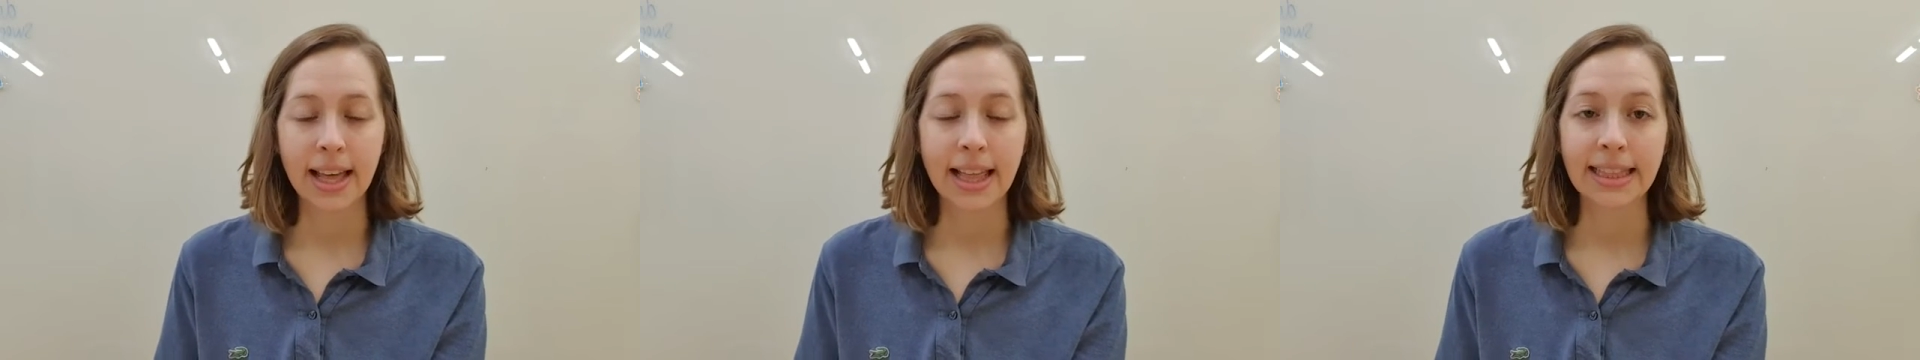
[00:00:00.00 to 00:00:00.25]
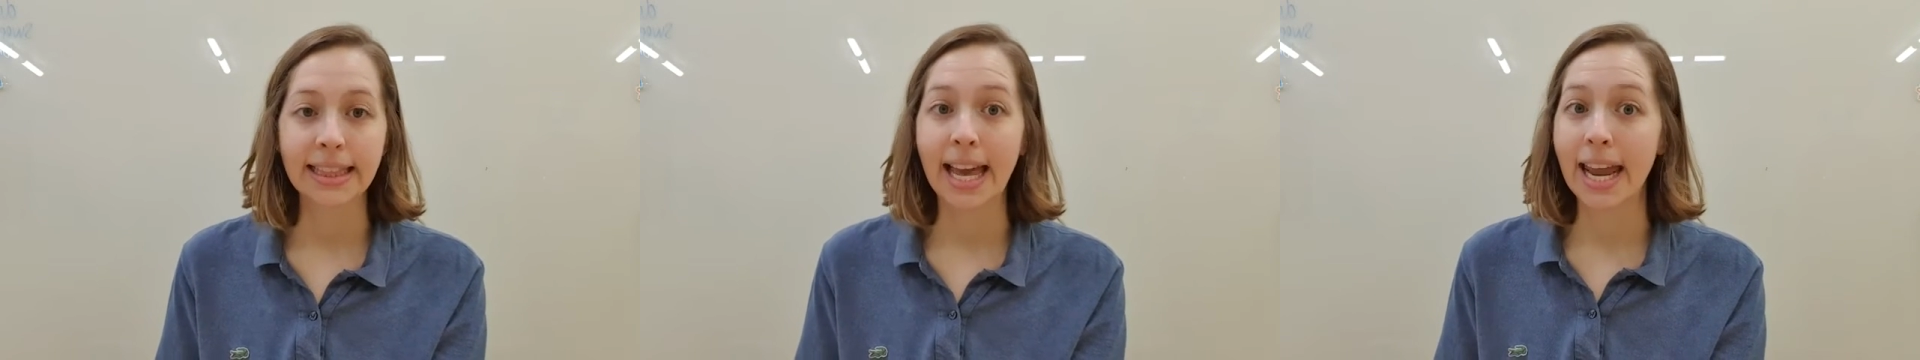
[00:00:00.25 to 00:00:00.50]

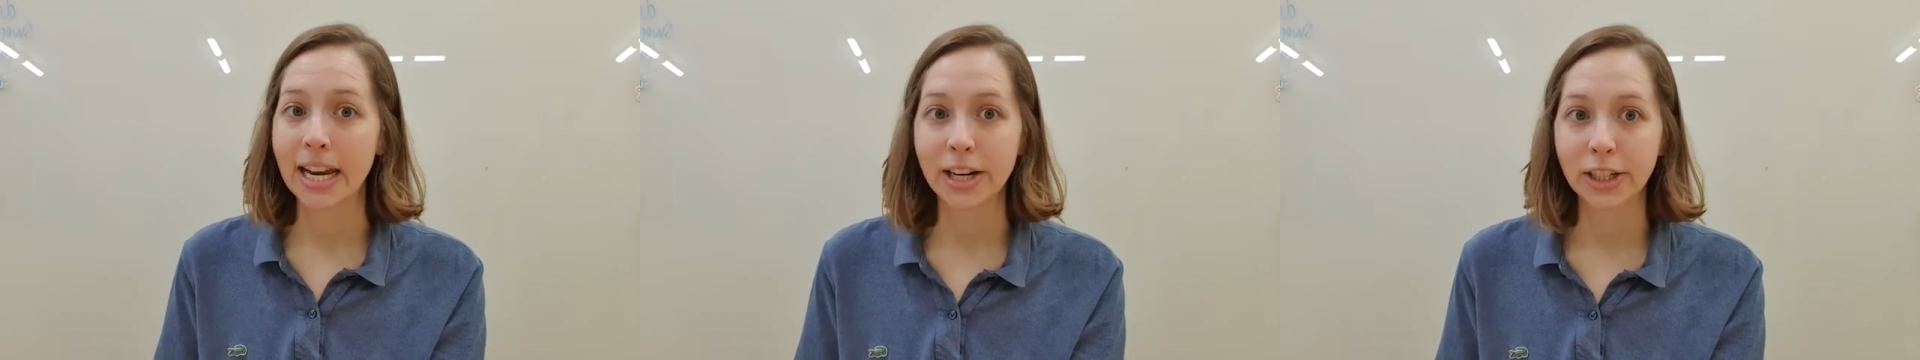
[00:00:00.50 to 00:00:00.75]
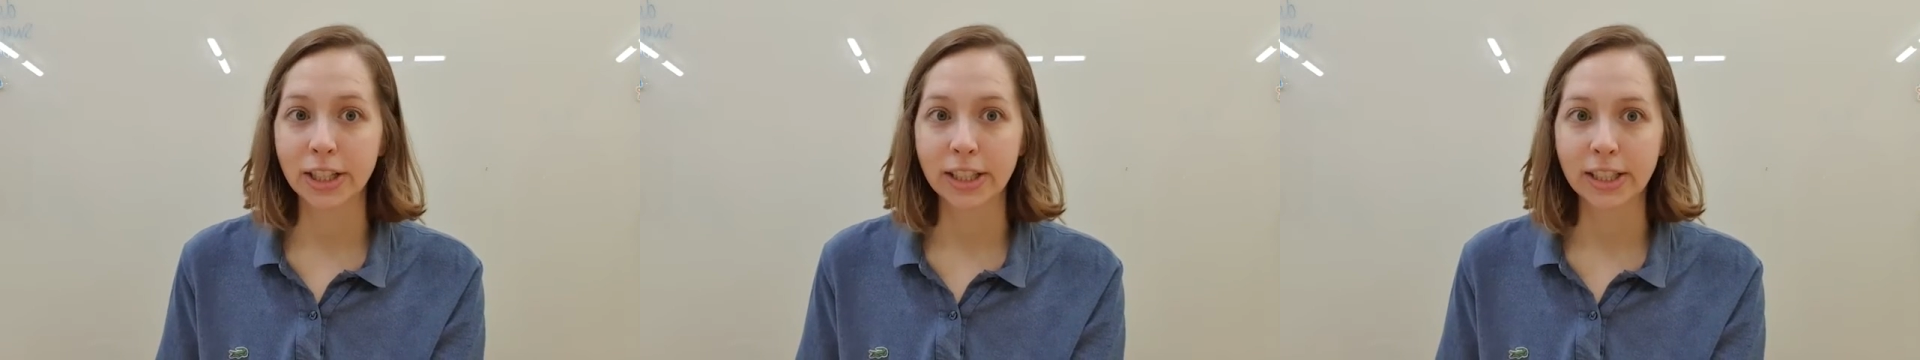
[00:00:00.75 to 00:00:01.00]

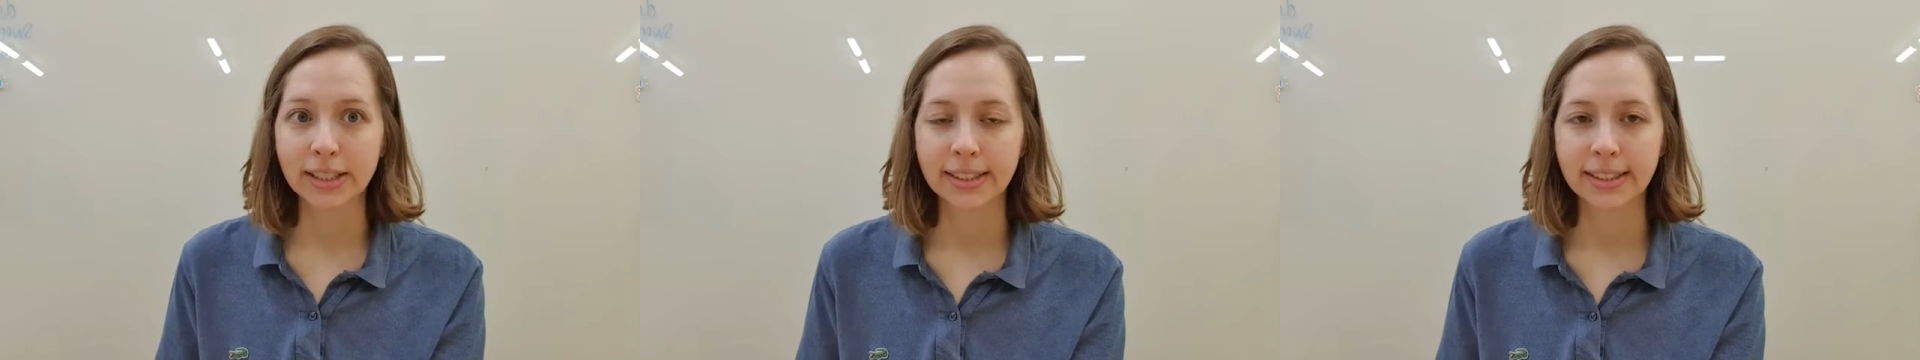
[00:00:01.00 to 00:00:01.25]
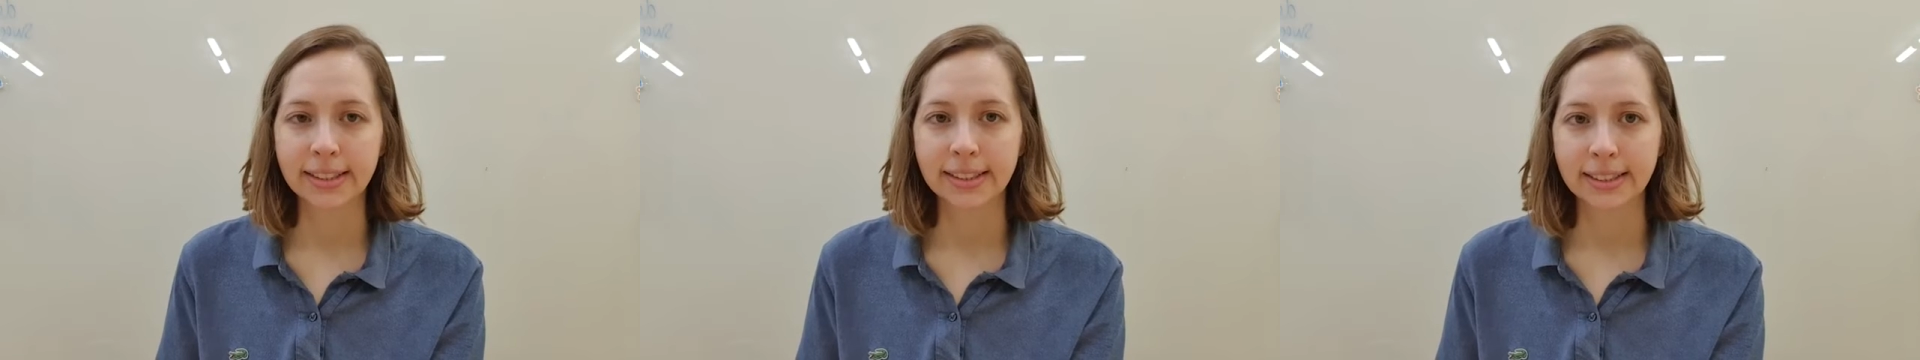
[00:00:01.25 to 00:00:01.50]
later,
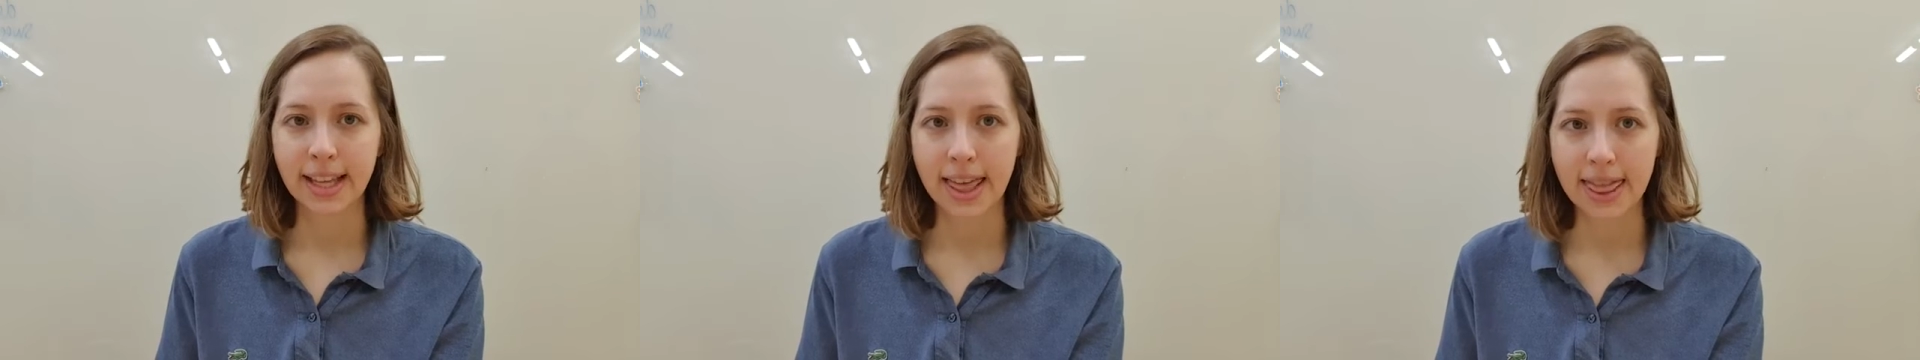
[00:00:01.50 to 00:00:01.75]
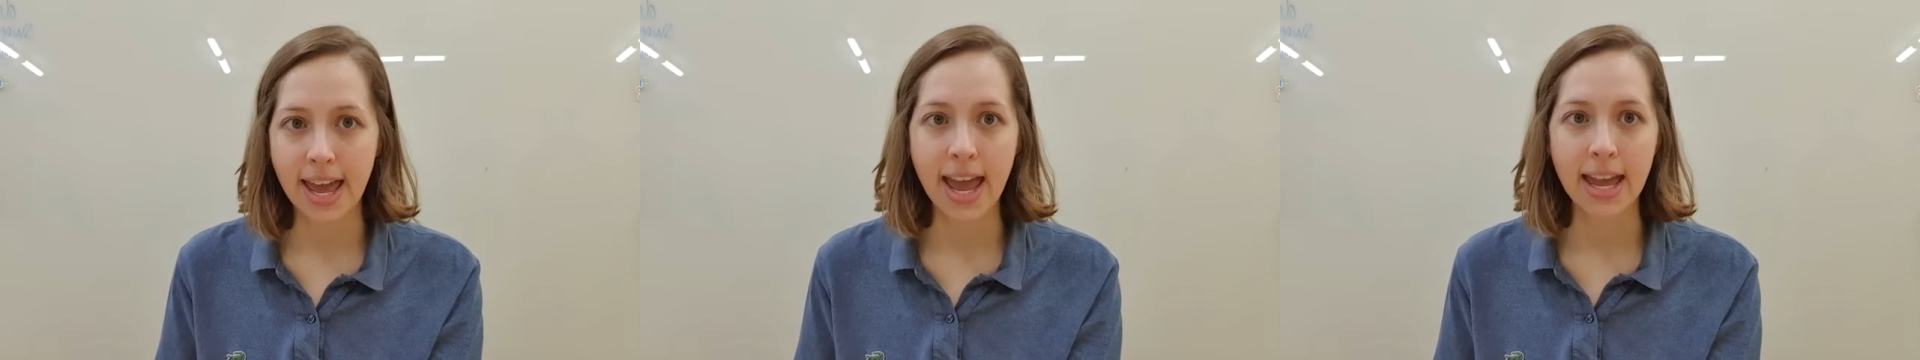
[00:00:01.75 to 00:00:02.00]

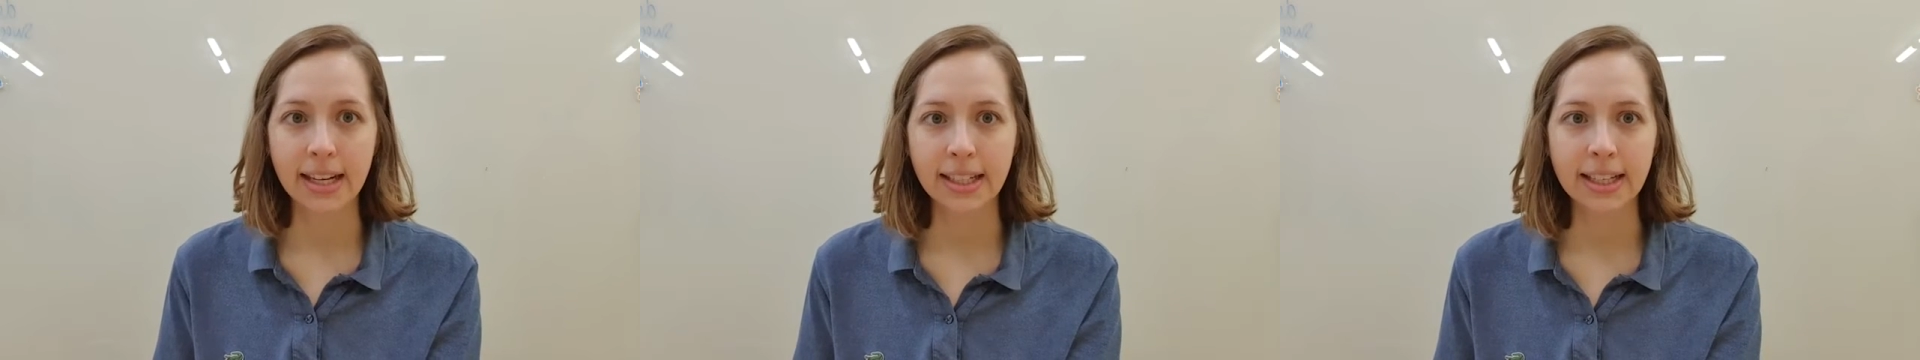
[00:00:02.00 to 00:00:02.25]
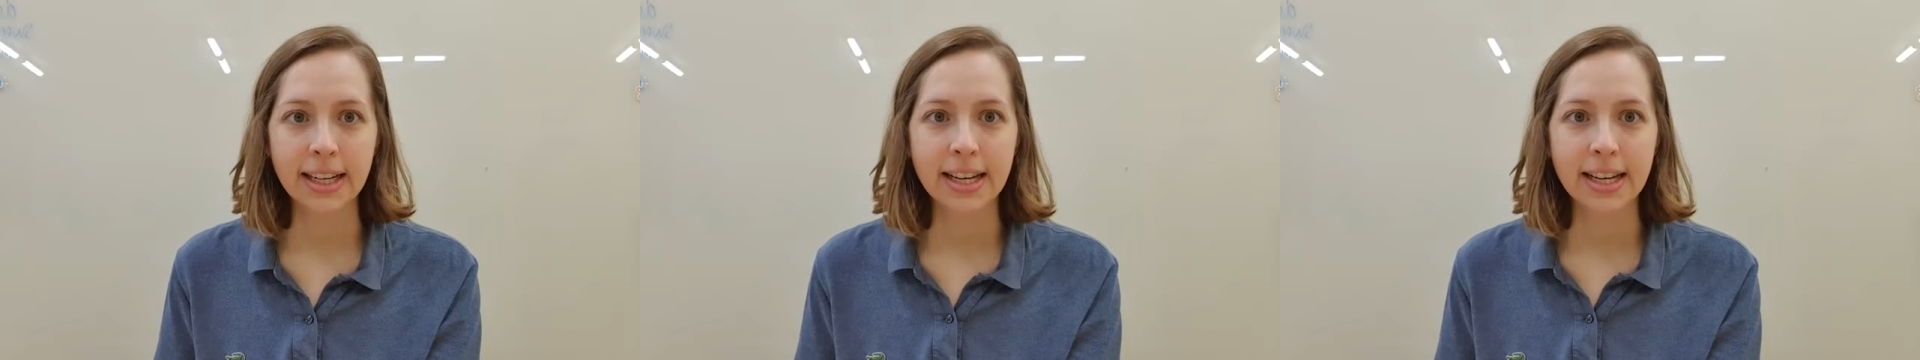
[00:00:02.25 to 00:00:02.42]
then,